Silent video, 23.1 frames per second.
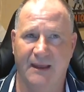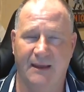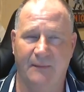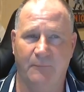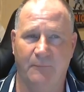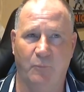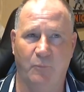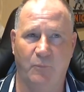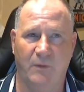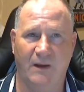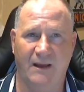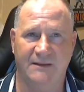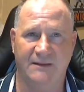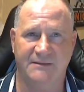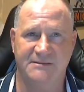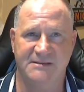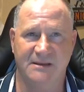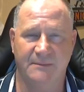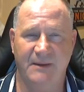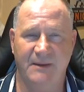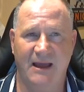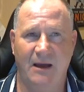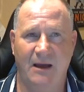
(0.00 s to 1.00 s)
and
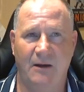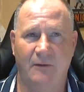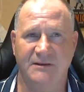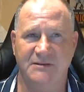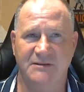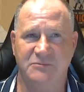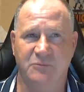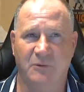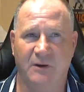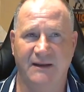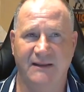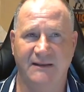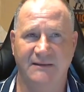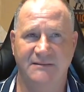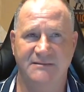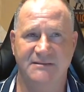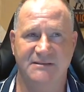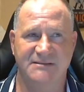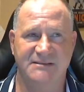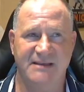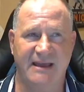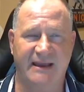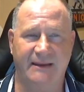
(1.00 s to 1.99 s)
somehow he's running
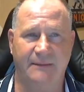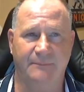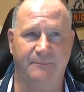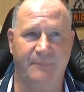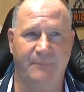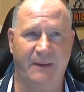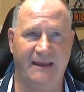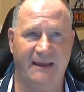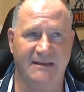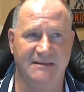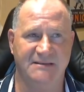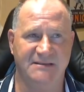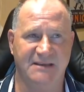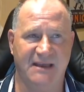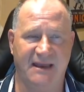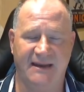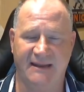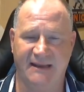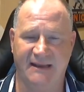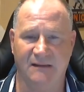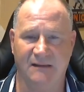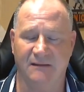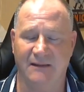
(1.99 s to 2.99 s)
to second base and
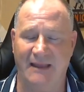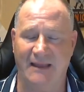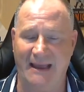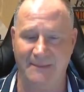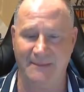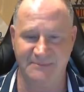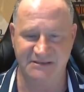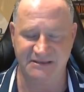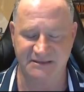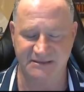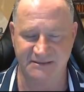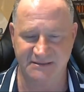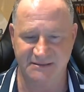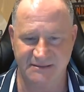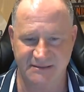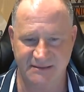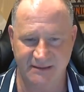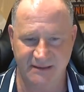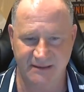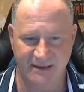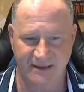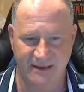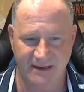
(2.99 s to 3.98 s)
he
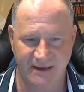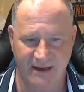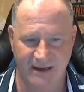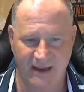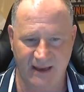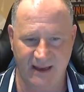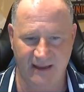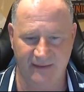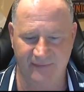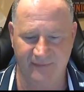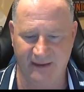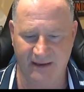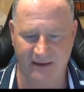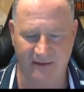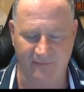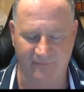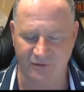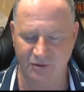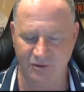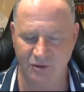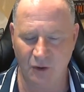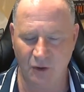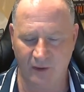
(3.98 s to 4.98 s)
collapses, and they have
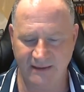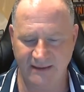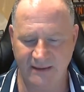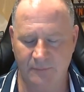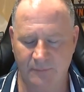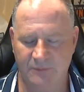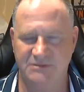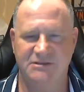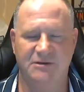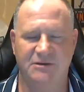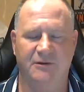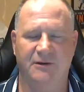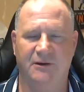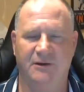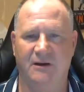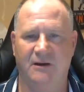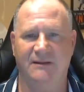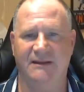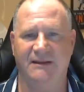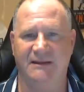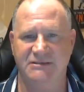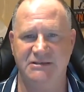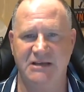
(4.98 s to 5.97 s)
no idea what's going on,
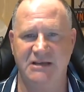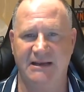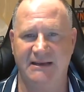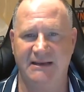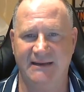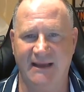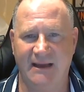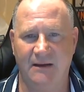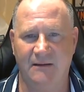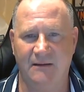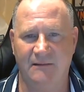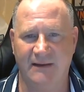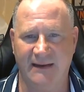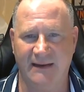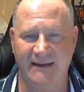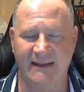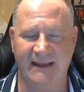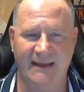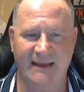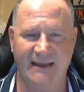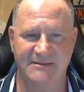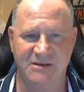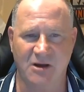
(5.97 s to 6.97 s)
and they check it out, and he
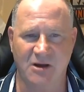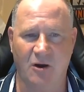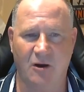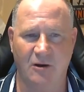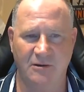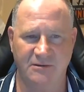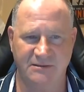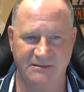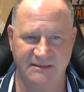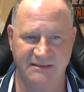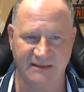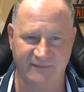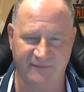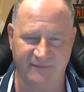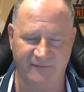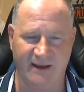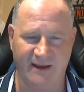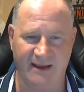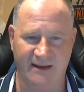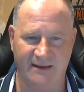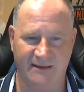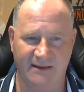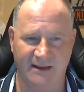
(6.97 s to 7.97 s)
has a heart
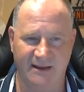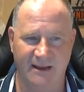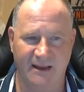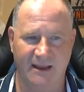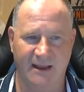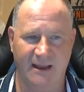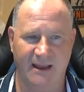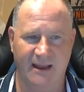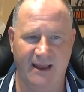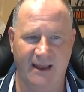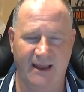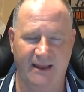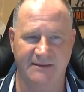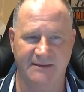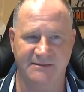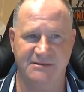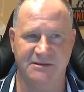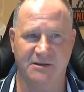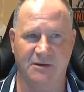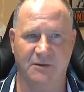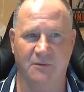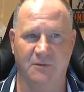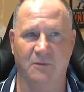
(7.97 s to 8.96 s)
defect. And
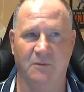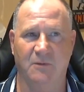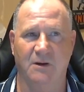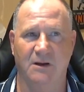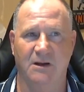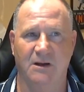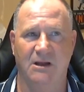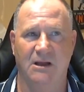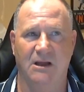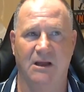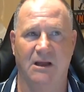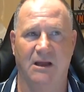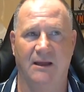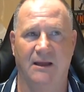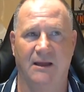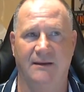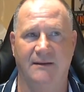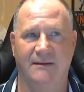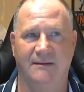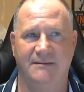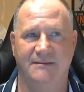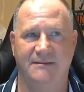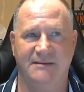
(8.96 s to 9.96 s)
so
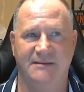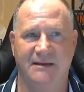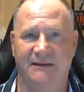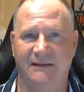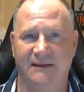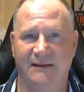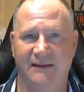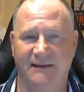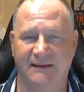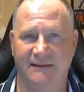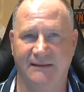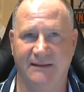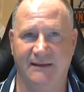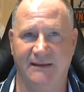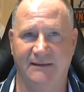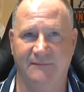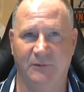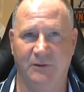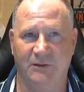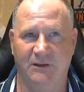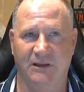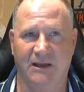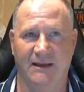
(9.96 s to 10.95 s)
suddenly they
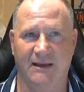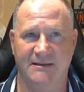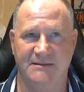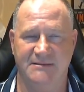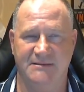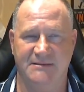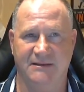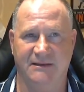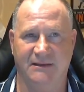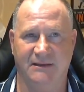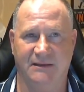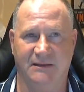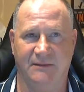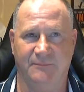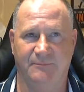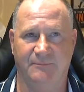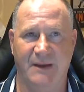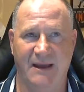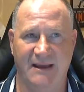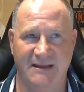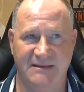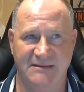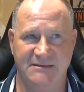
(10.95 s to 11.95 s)
realize the
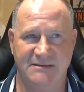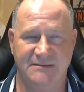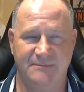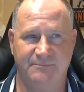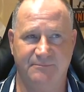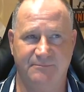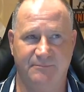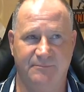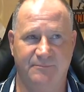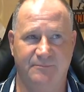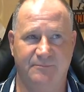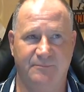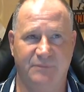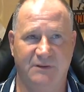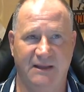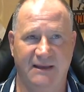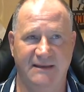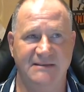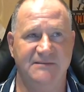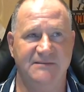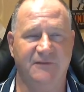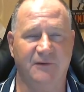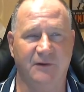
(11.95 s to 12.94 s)
best
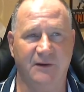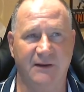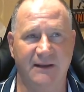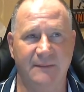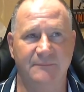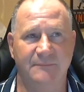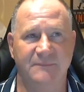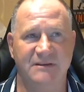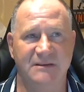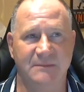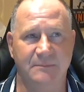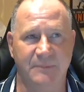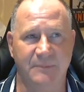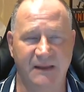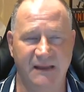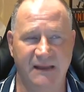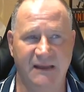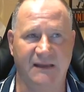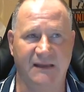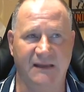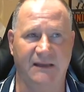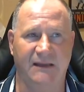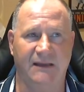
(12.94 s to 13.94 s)
place for him to
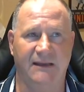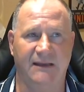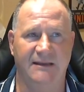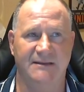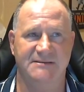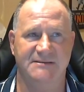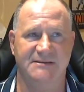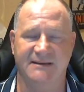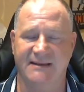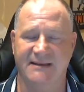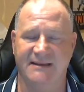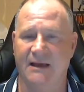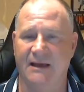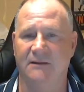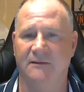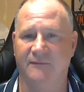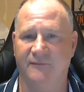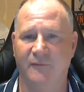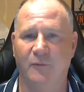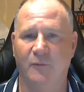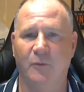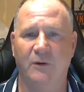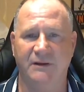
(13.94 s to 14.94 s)
be is in
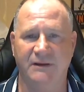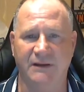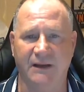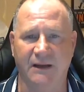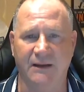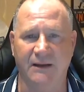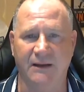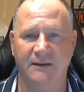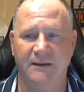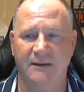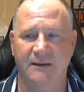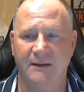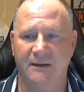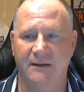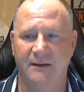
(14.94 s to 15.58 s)
California,